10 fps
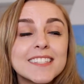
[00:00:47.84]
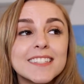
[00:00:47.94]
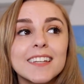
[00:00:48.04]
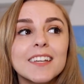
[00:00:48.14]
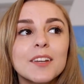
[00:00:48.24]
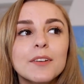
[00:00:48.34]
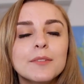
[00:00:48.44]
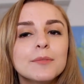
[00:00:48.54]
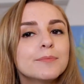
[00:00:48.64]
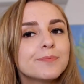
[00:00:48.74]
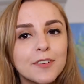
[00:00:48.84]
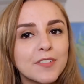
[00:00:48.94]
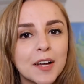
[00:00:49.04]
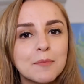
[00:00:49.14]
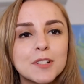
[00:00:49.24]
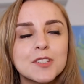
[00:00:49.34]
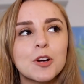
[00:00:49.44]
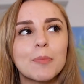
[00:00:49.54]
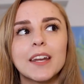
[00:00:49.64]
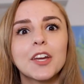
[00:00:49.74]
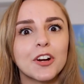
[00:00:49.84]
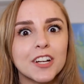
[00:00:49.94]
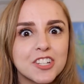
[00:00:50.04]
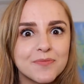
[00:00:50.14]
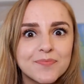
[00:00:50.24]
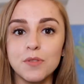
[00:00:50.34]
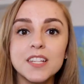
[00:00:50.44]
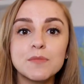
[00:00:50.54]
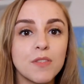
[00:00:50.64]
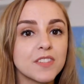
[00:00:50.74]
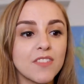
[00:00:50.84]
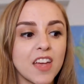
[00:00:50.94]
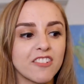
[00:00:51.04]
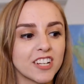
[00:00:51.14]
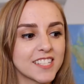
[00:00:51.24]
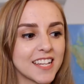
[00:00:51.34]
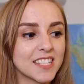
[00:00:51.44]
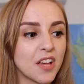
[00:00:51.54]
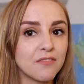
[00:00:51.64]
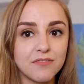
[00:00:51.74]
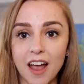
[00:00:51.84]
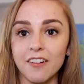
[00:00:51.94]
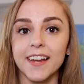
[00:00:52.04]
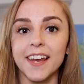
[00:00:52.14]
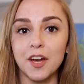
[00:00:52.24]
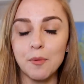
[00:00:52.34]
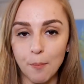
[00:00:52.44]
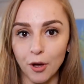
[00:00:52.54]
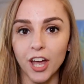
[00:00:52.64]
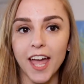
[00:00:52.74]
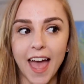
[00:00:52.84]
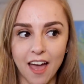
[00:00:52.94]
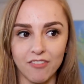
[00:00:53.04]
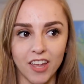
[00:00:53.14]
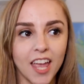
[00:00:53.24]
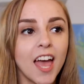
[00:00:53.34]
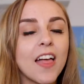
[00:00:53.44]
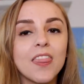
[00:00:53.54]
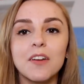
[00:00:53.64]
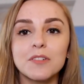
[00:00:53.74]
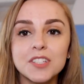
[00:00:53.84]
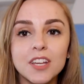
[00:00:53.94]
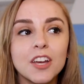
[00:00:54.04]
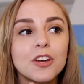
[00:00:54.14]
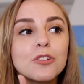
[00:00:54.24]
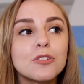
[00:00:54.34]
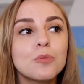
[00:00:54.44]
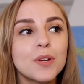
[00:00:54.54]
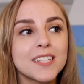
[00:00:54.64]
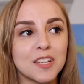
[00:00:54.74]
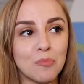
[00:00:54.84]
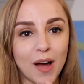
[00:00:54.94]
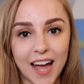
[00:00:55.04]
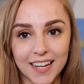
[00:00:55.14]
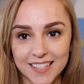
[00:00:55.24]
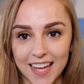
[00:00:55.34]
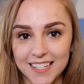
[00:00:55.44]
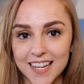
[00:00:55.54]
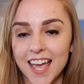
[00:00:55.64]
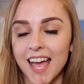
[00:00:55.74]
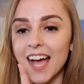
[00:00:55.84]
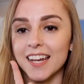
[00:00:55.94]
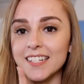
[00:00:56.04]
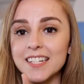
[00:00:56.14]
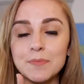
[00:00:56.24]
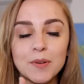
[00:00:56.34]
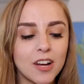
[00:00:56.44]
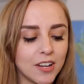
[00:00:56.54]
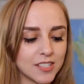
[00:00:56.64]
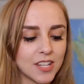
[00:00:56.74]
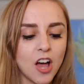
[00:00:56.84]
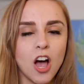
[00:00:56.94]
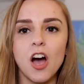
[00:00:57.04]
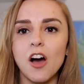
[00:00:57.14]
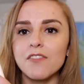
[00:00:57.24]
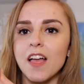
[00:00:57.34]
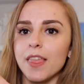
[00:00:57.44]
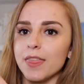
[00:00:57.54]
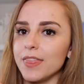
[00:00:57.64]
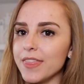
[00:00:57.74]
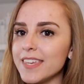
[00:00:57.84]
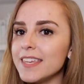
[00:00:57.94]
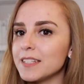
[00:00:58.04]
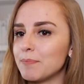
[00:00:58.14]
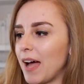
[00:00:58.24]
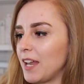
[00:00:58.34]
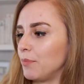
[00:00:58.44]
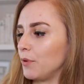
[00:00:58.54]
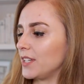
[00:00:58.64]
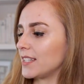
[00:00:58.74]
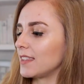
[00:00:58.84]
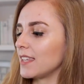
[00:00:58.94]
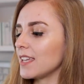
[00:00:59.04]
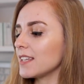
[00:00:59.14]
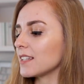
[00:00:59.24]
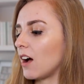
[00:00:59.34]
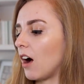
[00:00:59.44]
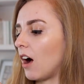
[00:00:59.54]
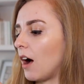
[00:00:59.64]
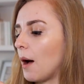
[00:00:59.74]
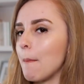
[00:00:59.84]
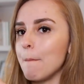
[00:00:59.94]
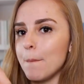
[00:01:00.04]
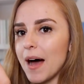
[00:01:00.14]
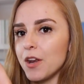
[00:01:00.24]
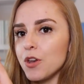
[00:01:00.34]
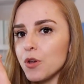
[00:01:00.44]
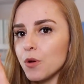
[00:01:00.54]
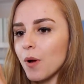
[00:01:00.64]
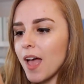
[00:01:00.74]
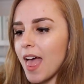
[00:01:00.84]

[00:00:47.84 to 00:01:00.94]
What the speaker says: see if I can muster up any courage. So this month's favourites is very book heavy, and there is a good reason behind that, and it is because of these bad boys. These are my new